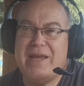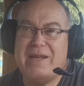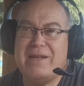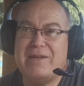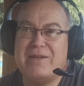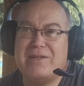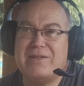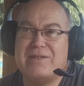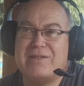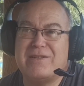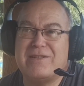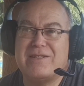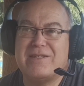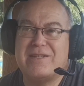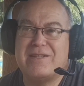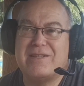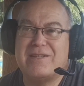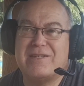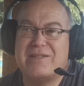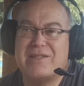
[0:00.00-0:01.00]
then
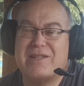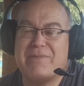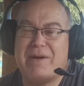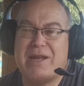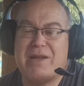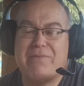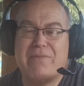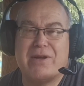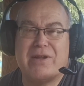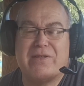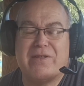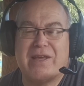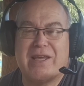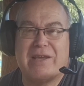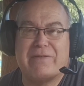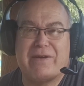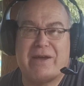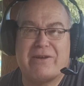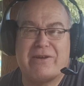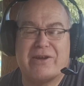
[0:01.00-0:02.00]
the amount of money they
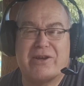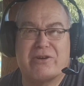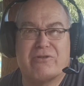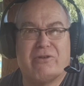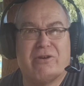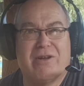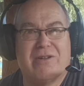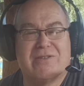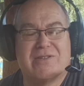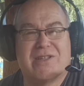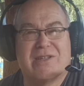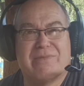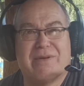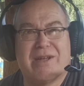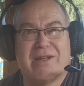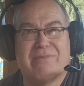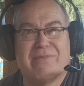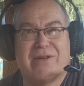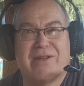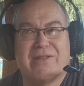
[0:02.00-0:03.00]
give out in grants and
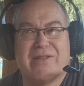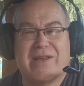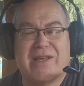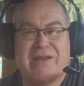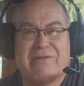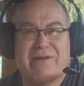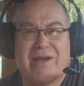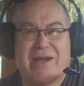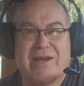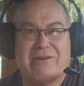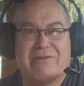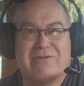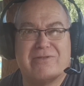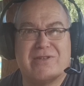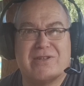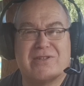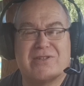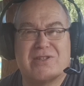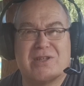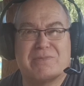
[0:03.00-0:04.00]
the amount of money they give out
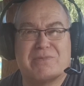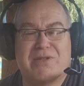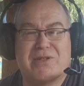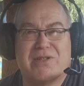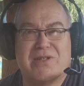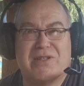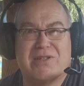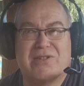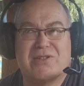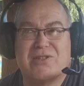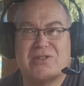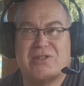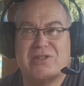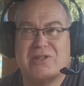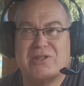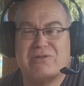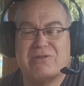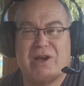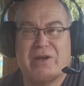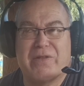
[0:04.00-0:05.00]
as subsidies
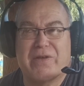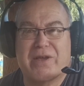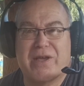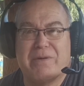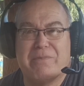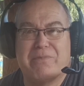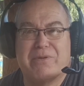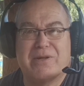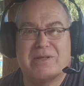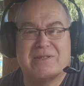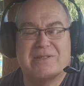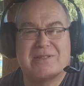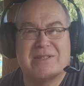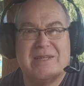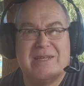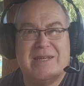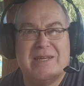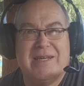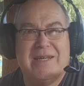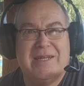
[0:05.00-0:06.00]
to other
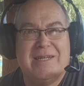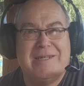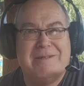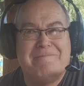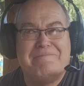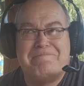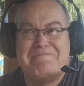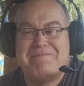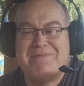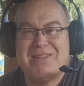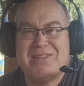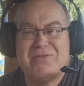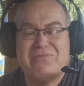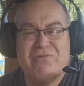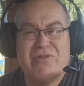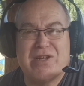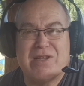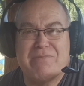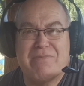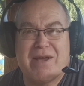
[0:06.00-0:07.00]
companies, it
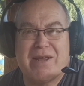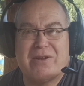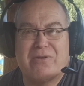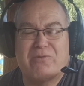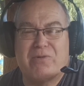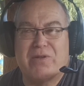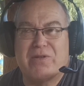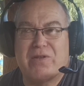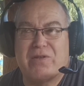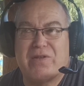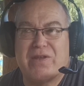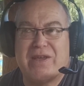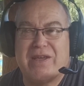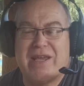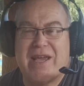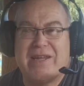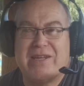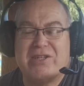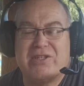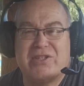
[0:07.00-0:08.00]
doesn't really matter whether
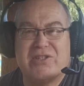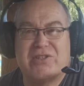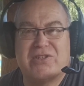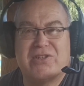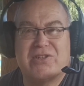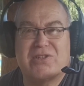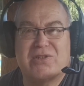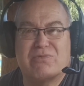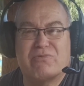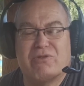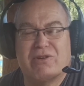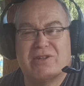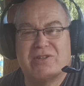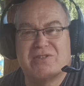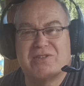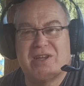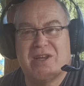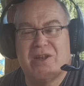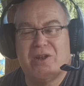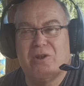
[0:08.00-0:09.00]
the energy system
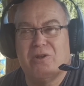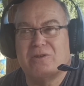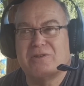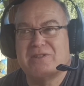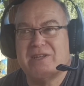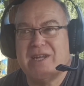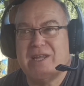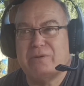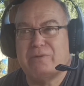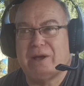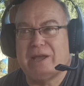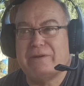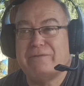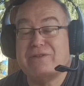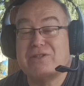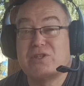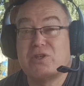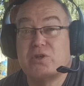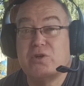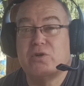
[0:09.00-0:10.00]
runs at a loss anyway,
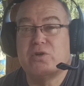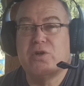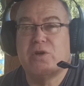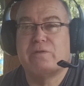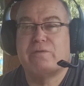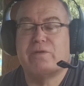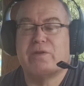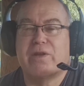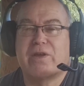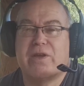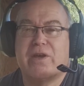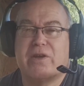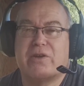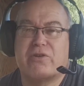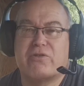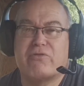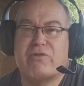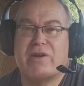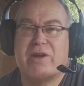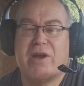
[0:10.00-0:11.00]
if it's good for the
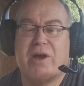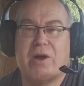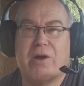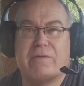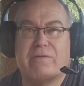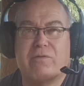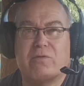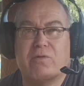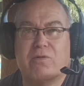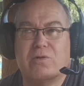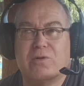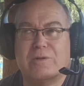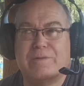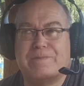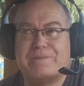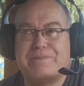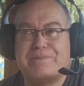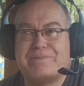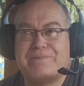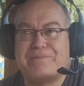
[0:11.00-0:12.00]
country
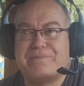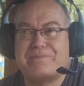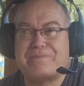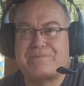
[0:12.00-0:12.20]
overall.